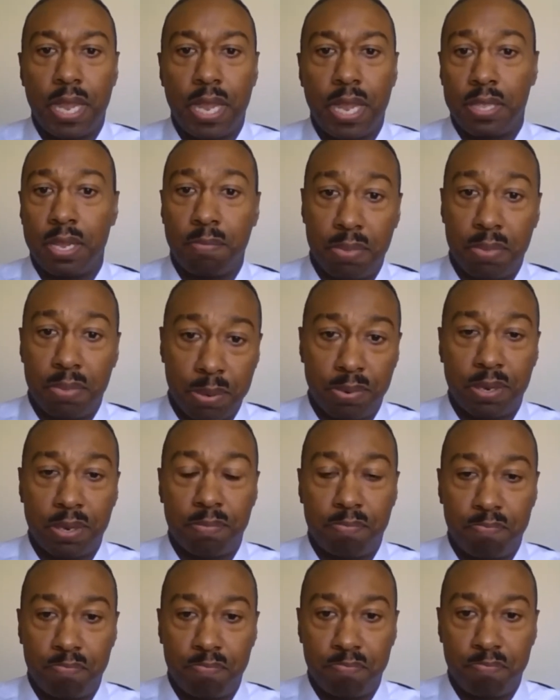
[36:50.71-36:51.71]
and then be able to
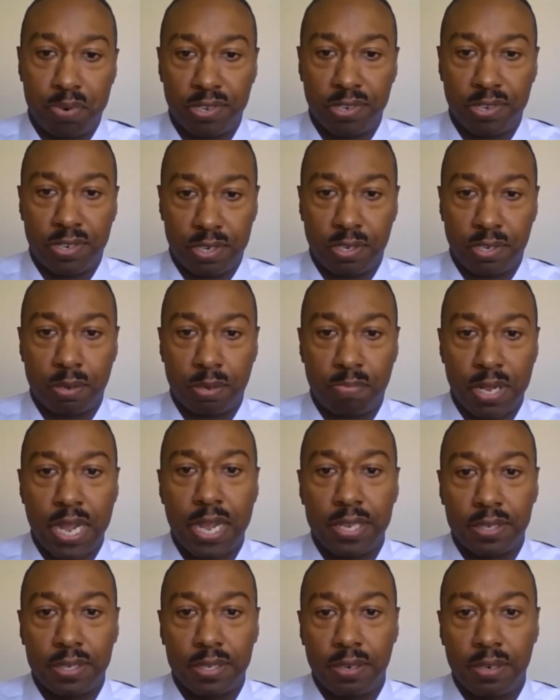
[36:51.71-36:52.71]
purchase the
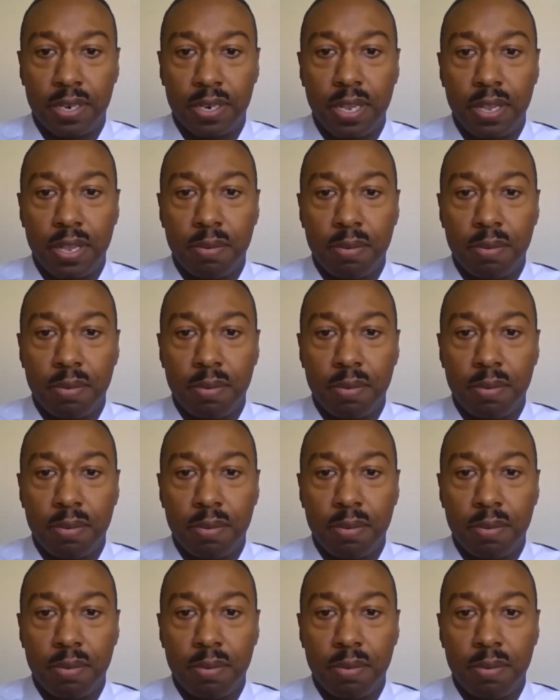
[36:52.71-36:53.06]
supplies and